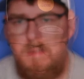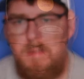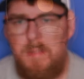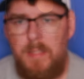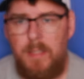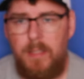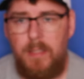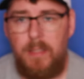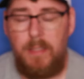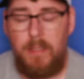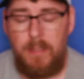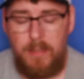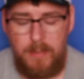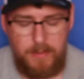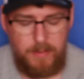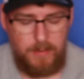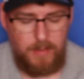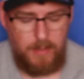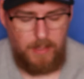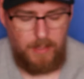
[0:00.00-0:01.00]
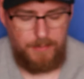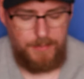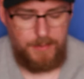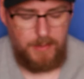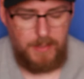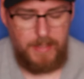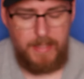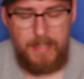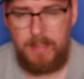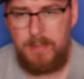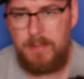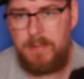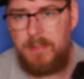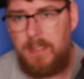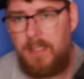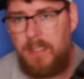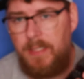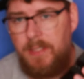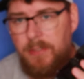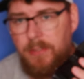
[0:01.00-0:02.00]
The other lens
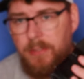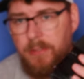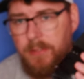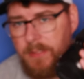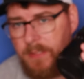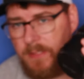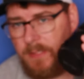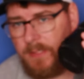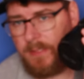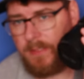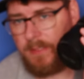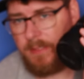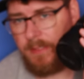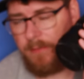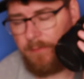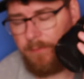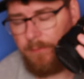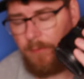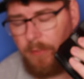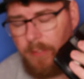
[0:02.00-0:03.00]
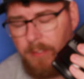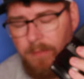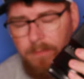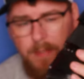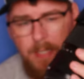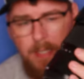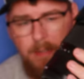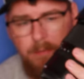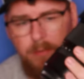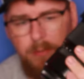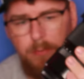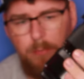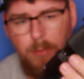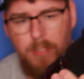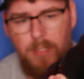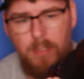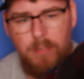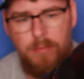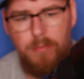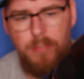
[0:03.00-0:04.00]
that I use is the
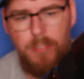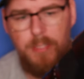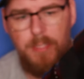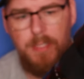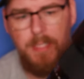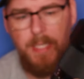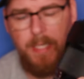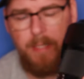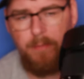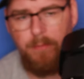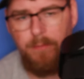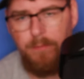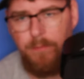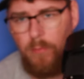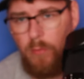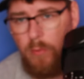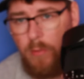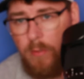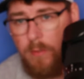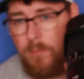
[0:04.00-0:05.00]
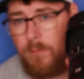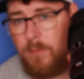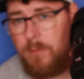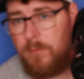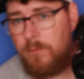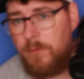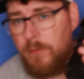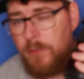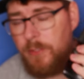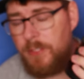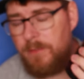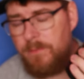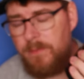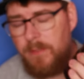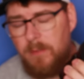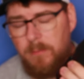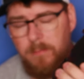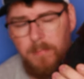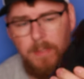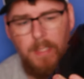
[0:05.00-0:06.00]
45-100 f4 from
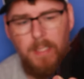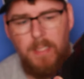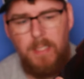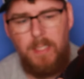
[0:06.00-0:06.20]
Fujifilm.